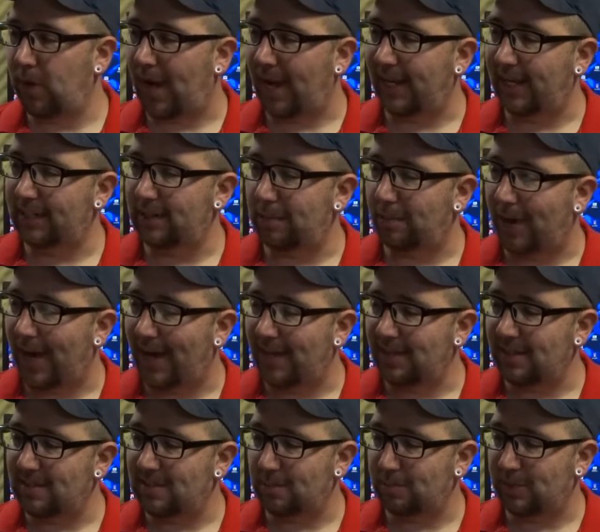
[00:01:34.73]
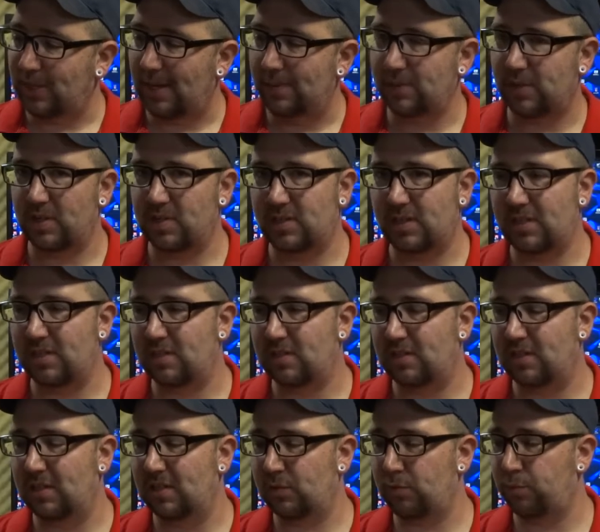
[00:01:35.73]
I like to buy these sometimes because
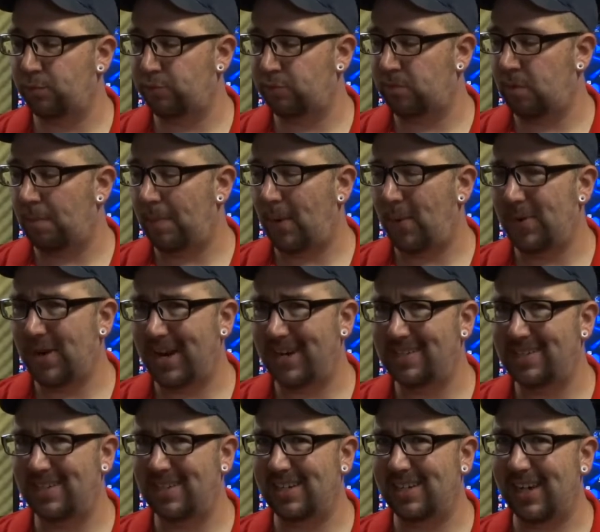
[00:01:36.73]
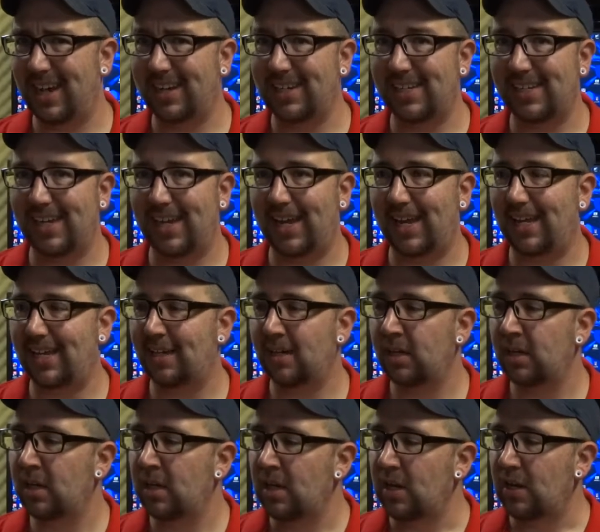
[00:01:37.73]
this one's from about 1998.
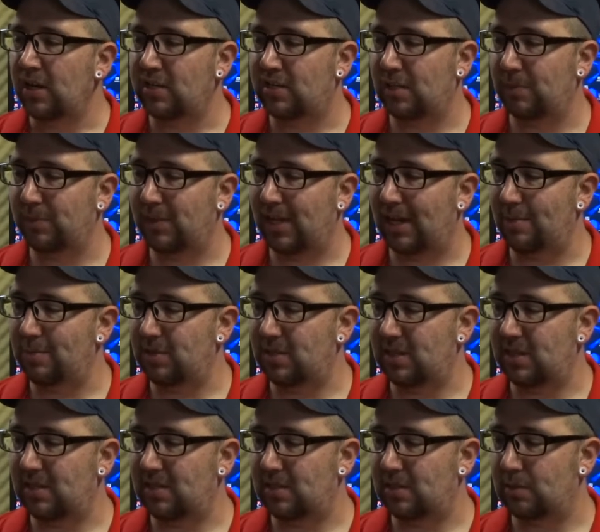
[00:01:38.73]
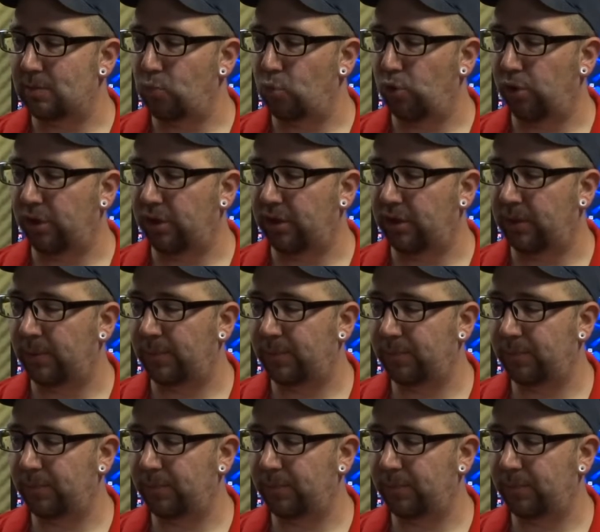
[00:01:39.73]
Sometimes these more